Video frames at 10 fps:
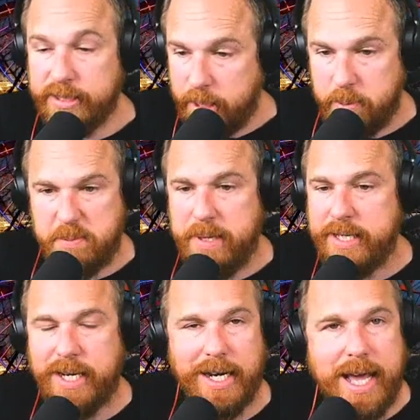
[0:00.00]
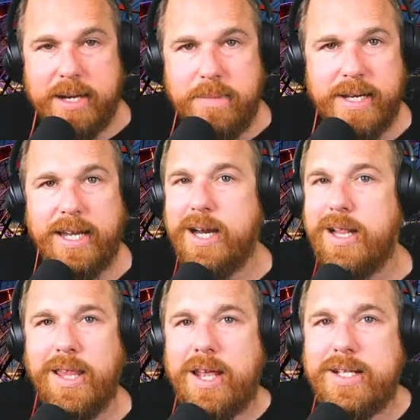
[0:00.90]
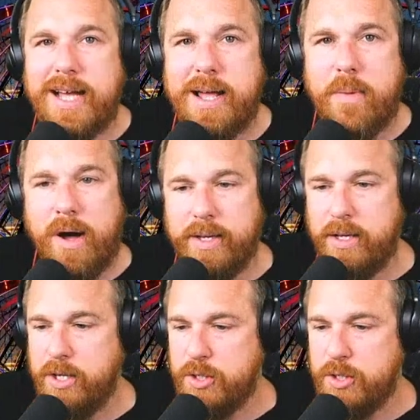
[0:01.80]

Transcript: that he was spending a lot of money and a lot of time on,